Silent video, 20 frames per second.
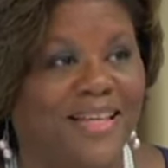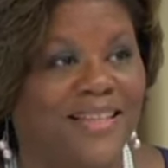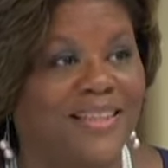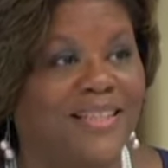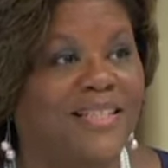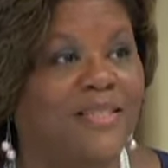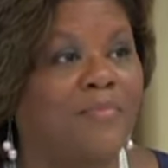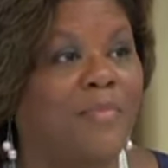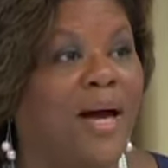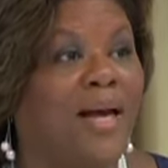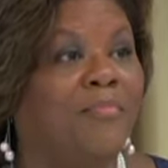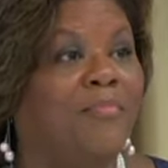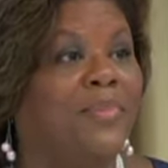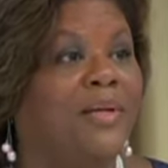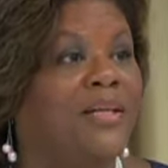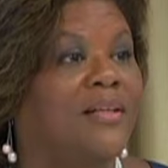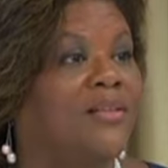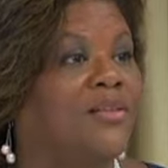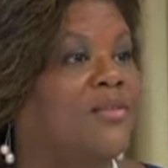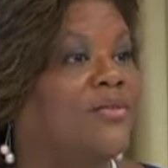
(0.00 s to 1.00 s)
This might
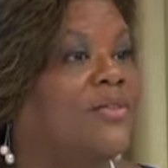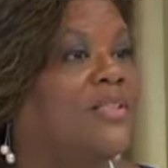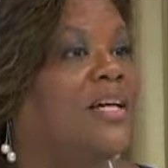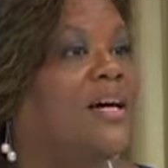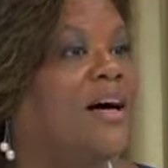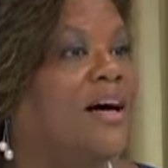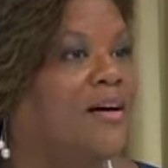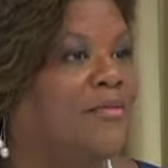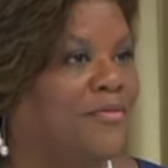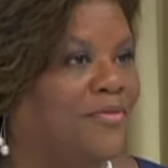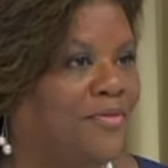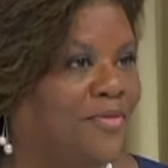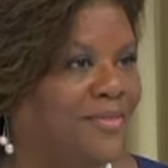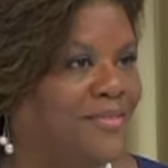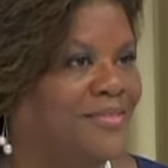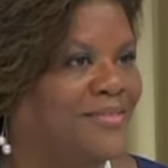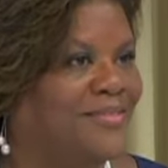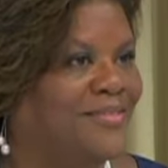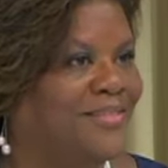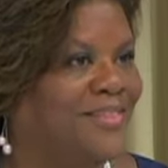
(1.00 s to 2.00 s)
be a little tough.
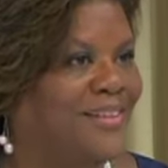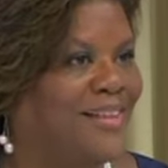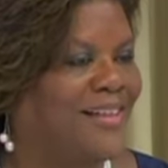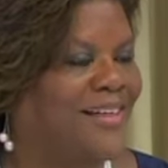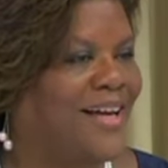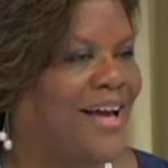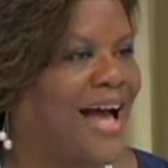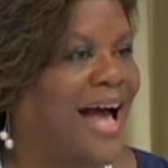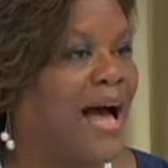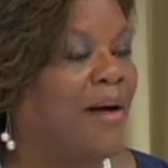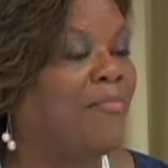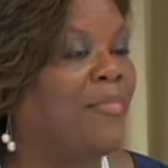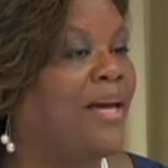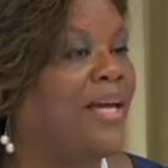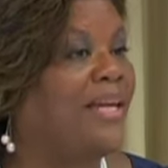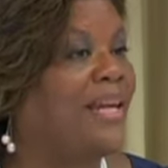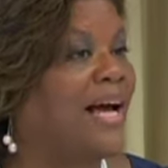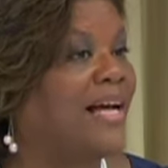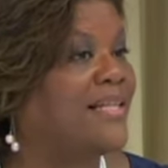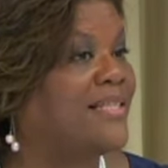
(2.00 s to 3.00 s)
I
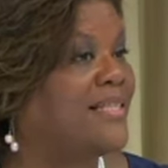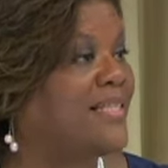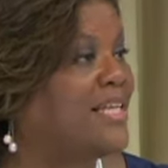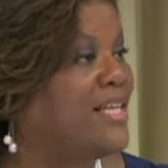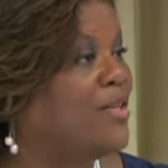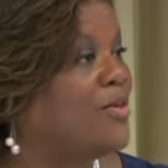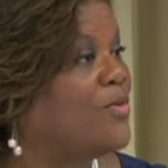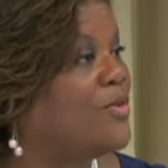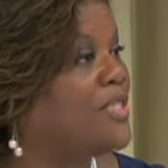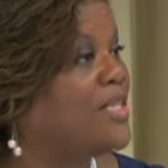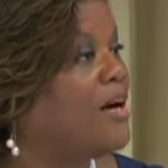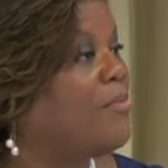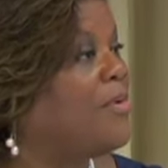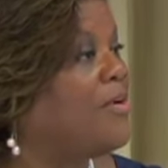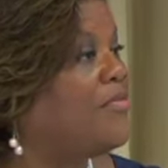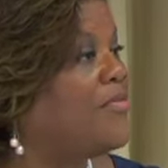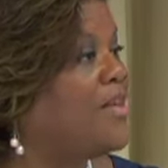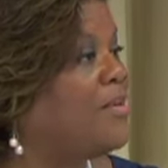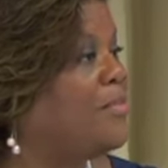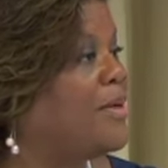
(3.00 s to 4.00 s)
may not see you. Some
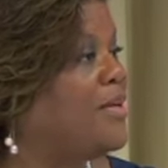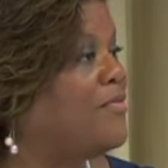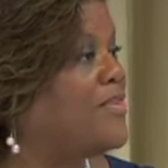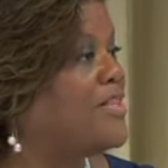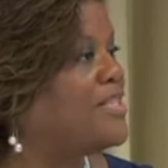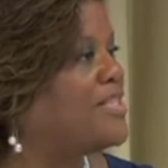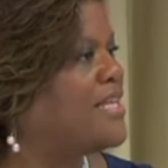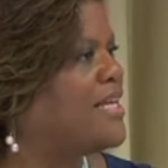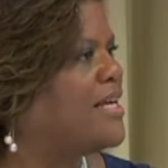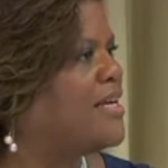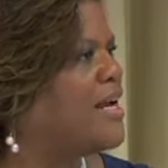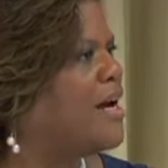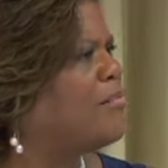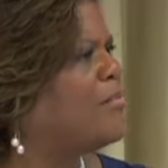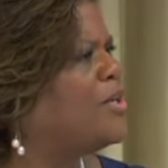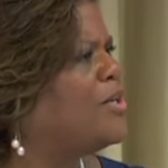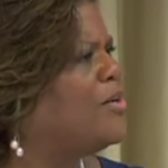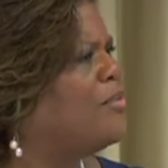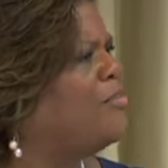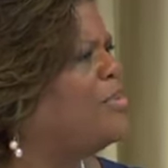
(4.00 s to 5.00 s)
of them even said,
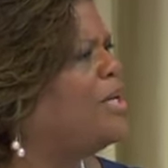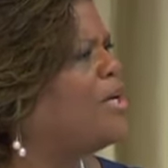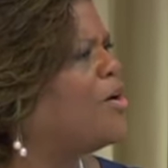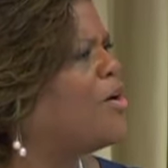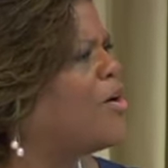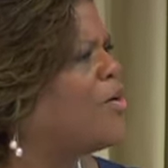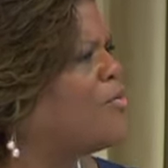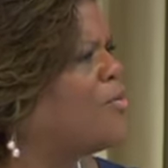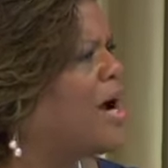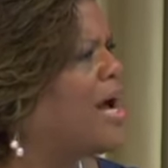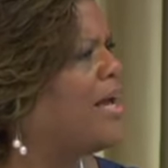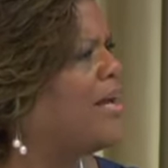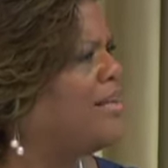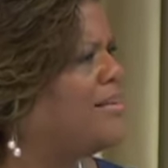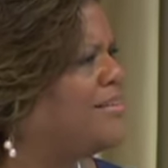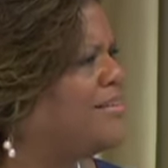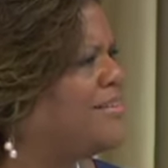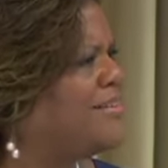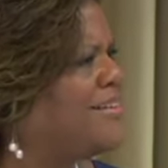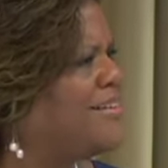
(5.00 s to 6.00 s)
I'm going to be all
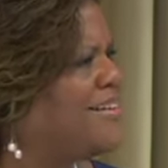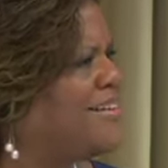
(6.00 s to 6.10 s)
right,